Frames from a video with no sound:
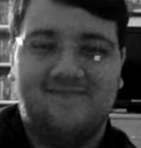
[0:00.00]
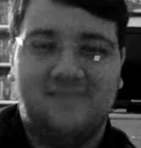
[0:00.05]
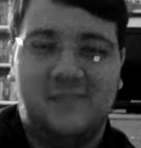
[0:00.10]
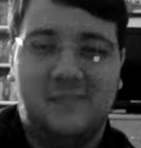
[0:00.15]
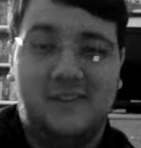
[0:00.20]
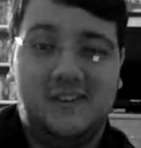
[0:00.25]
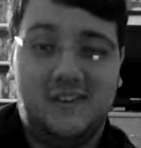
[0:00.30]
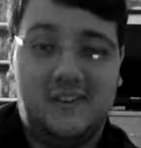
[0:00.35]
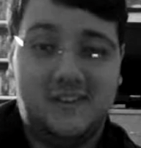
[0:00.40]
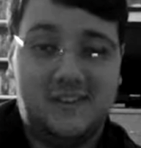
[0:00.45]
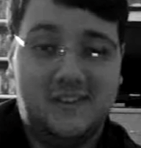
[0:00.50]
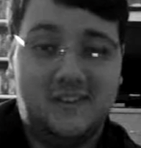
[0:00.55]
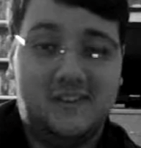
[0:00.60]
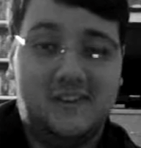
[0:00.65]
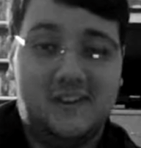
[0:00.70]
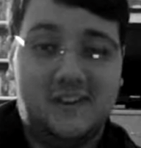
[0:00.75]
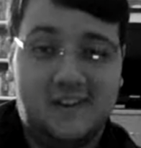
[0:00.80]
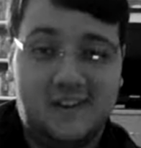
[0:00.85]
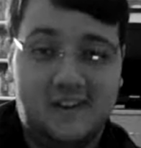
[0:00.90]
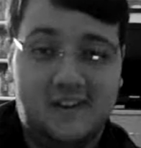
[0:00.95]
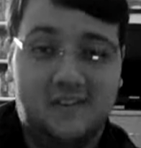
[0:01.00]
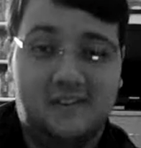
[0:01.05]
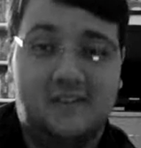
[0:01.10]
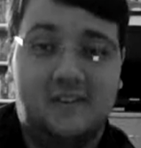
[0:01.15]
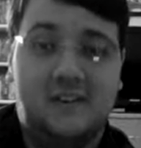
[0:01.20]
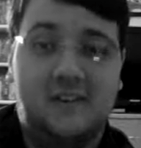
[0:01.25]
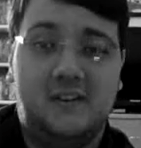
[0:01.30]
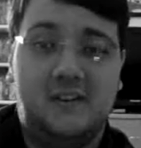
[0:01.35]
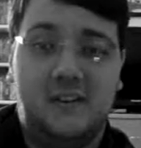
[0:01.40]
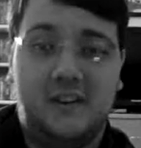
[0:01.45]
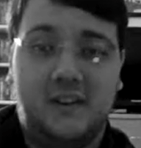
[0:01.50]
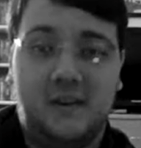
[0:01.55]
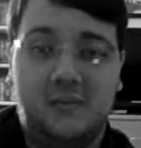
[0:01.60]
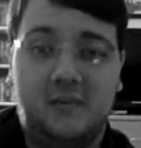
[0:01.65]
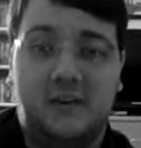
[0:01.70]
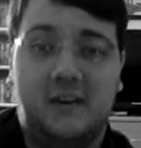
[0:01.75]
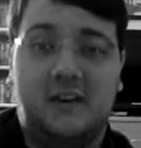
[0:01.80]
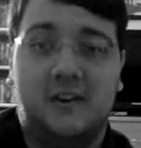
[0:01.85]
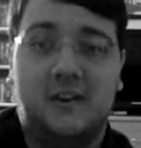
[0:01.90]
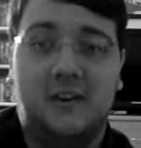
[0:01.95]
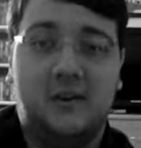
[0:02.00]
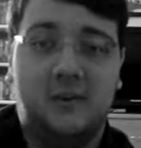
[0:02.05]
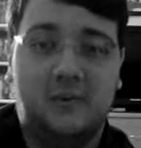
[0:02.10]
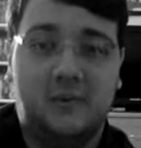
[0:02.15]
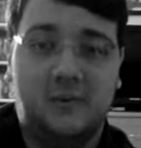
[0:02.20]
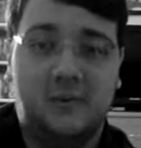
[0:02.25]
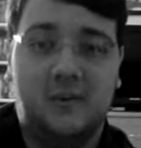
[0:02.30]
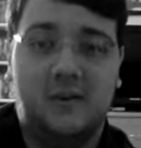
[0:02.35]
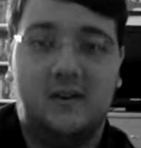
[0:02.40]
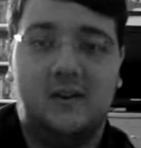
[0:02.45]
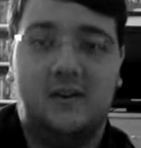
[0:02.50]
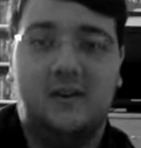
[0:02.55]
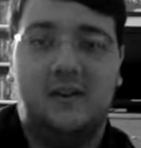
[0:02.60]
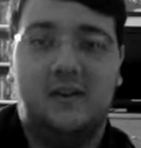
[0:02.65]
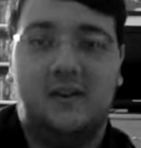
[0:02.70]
Sin City, A Dame to Kill For.